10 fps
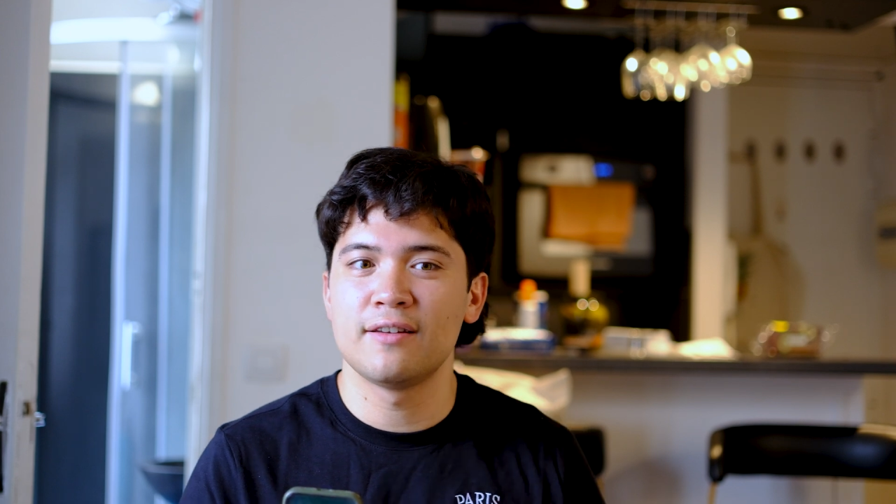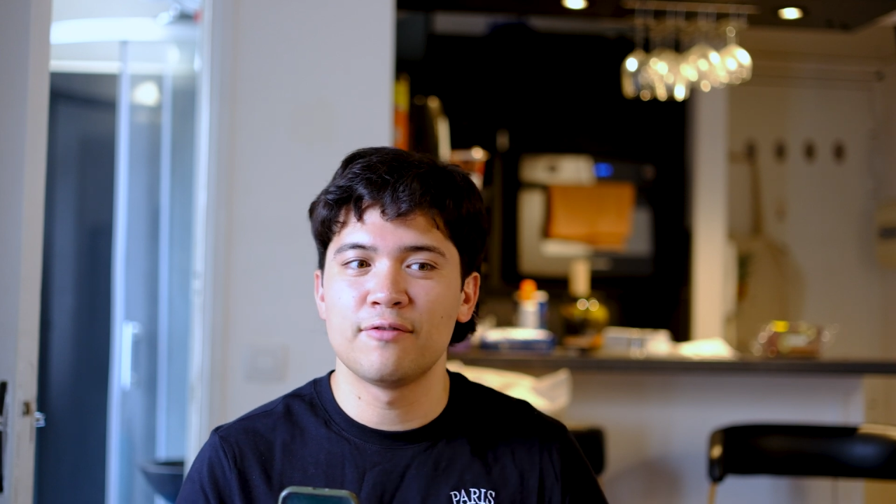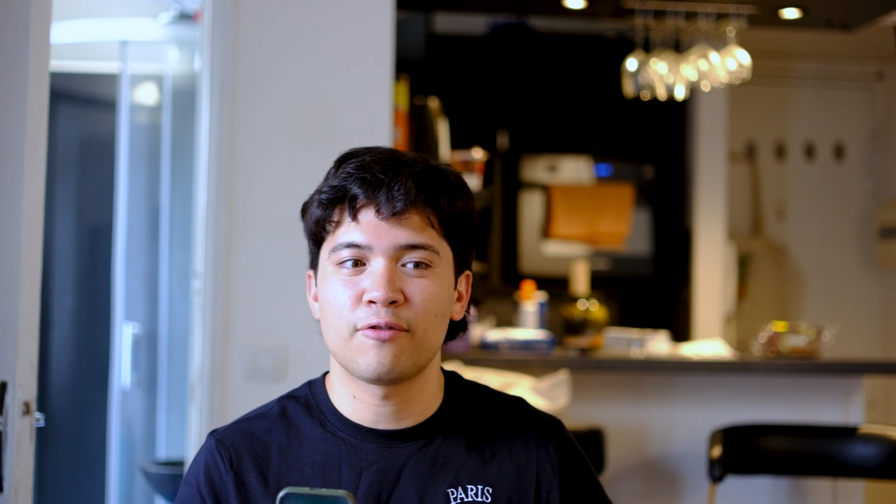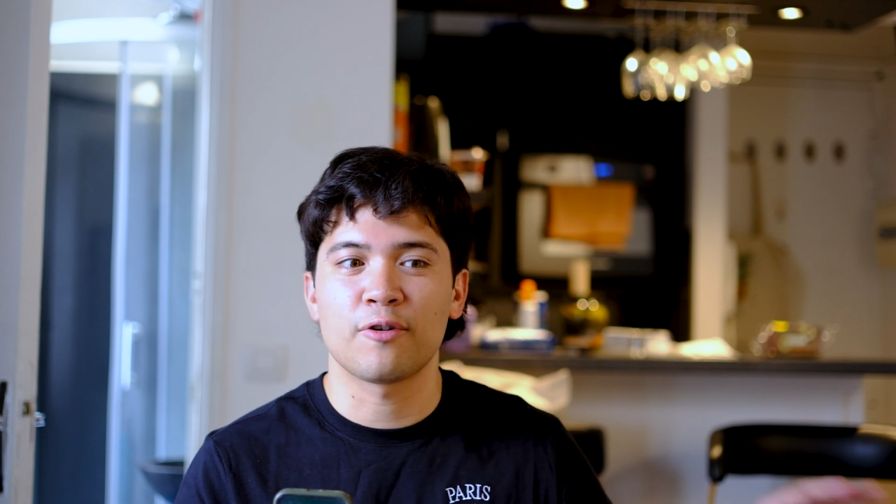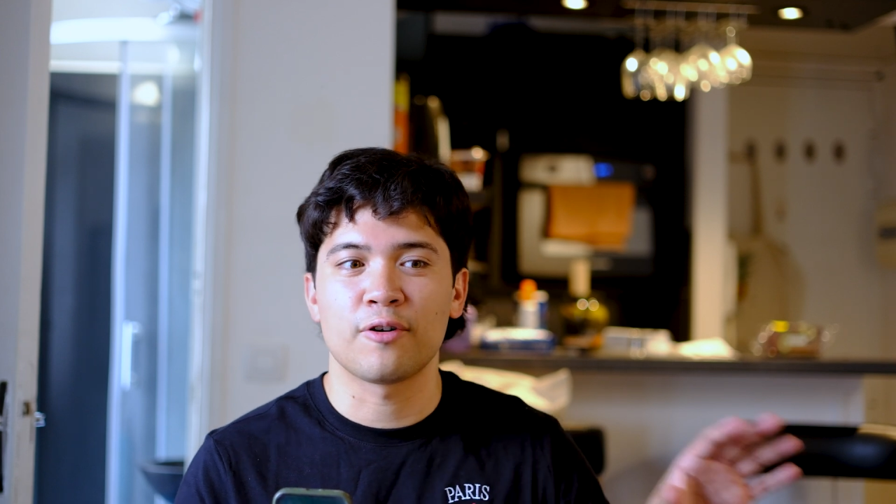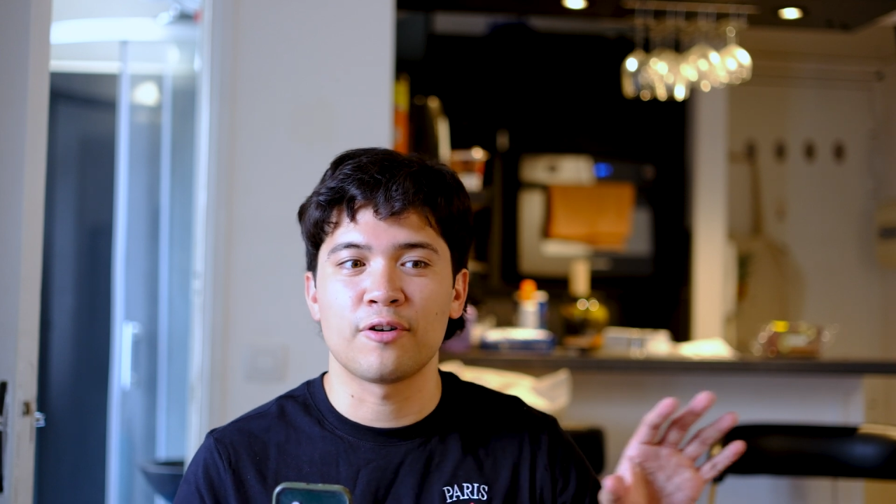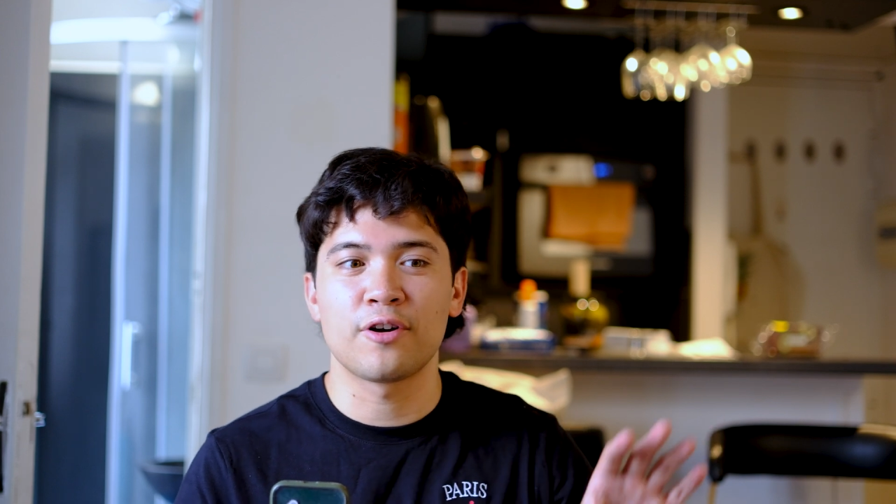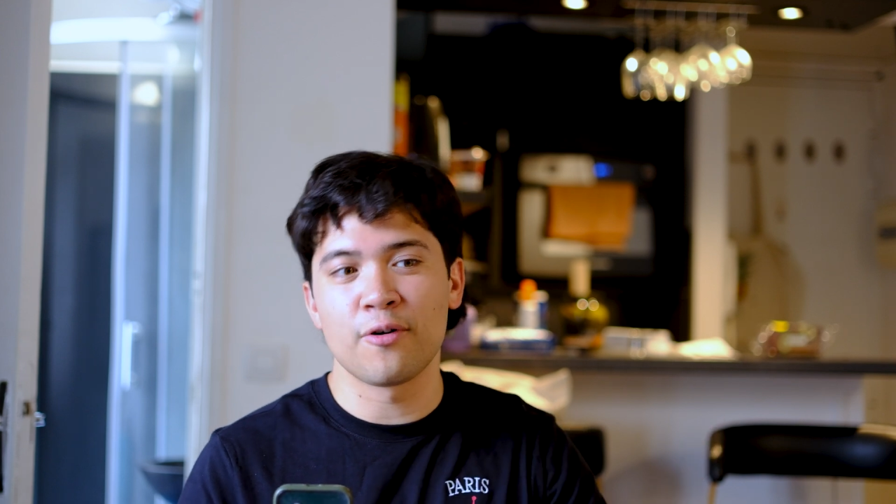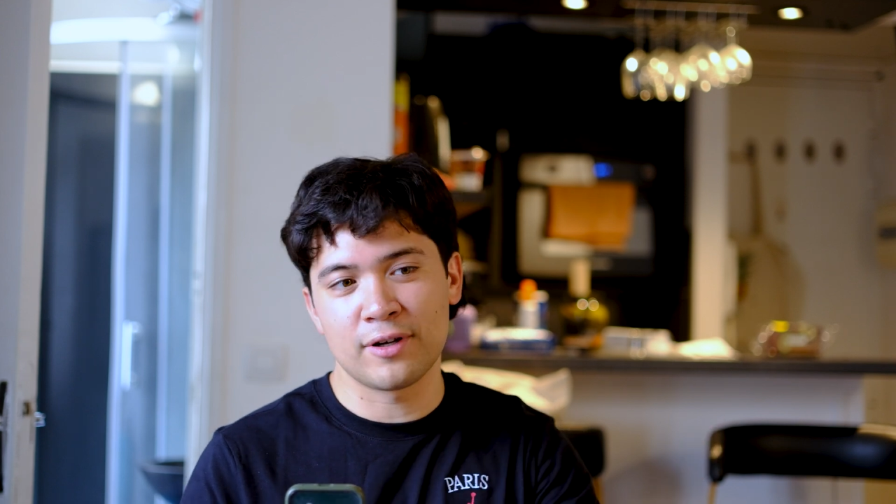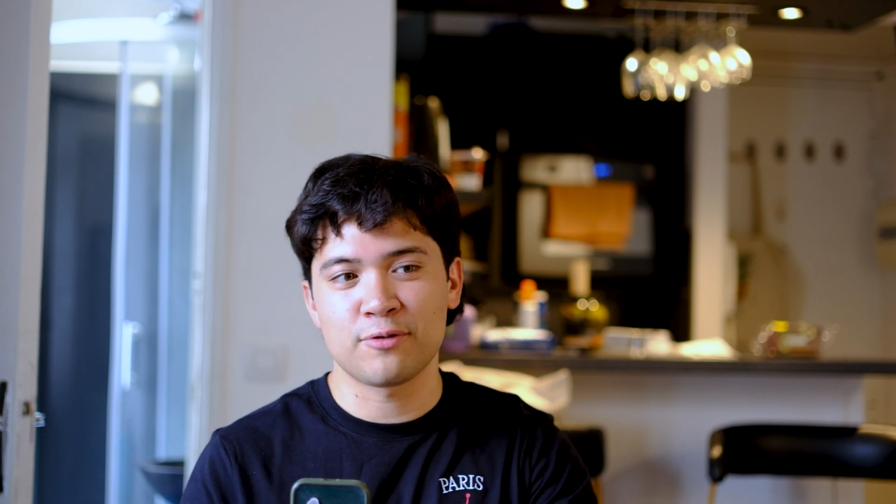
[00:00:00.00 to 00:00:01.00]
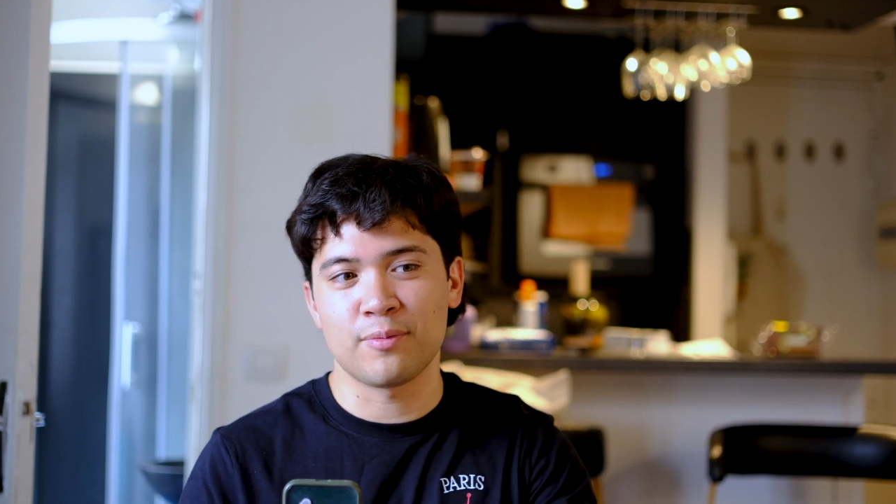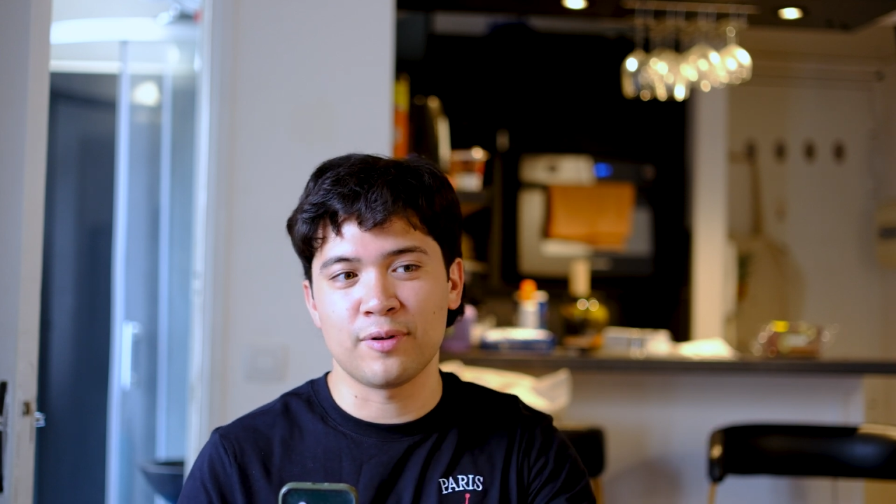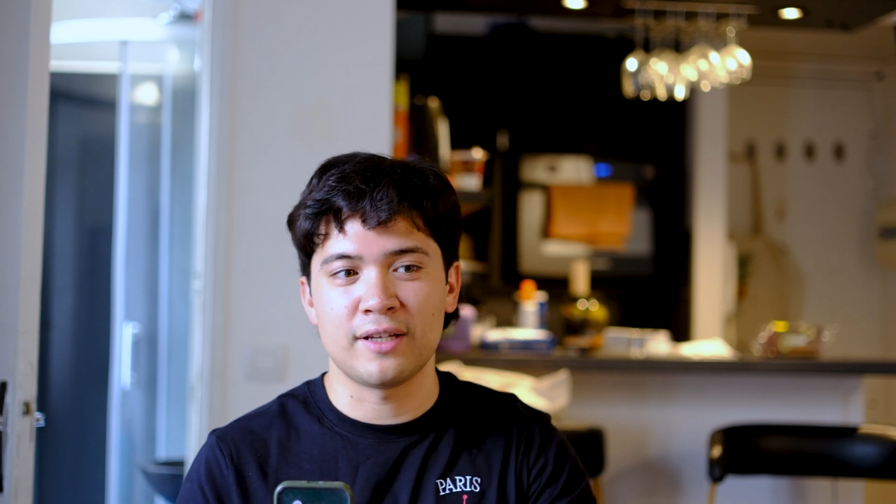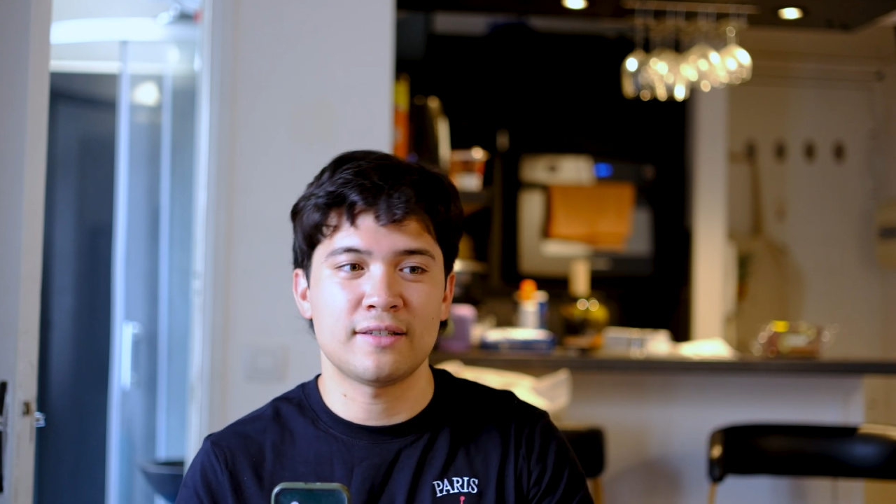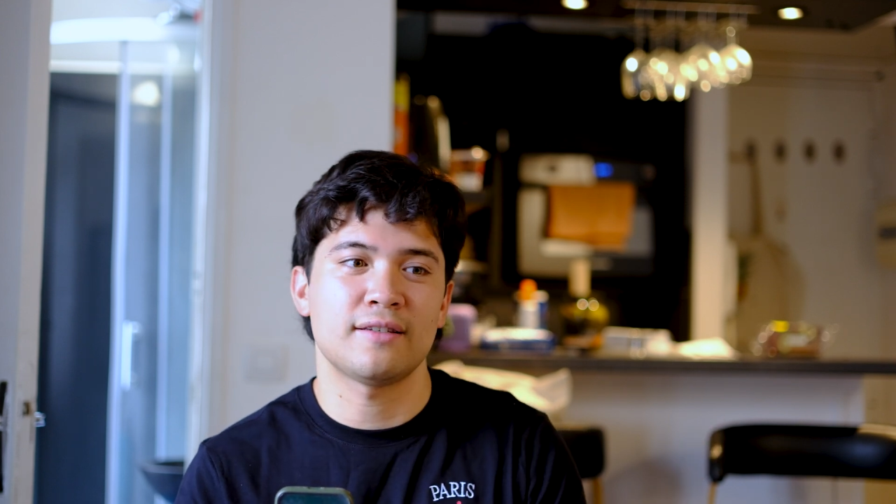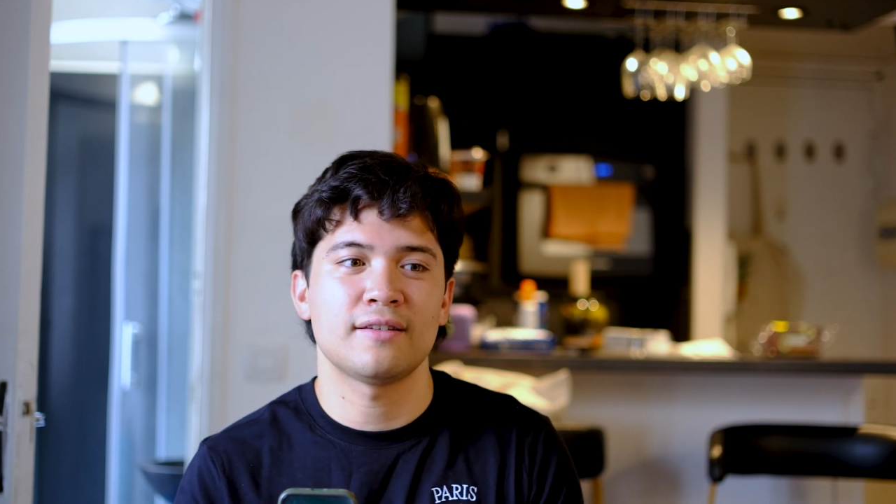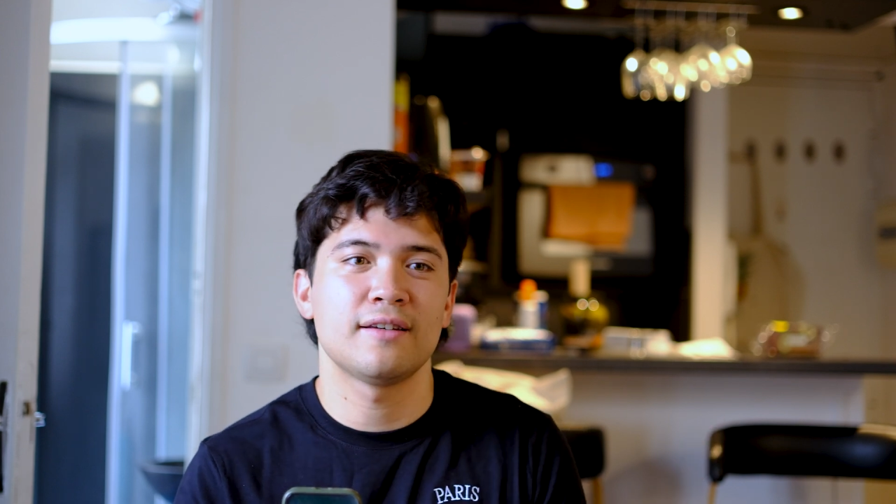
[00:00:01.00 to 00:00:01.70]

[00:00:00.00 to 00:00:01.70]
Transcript: for going to a place.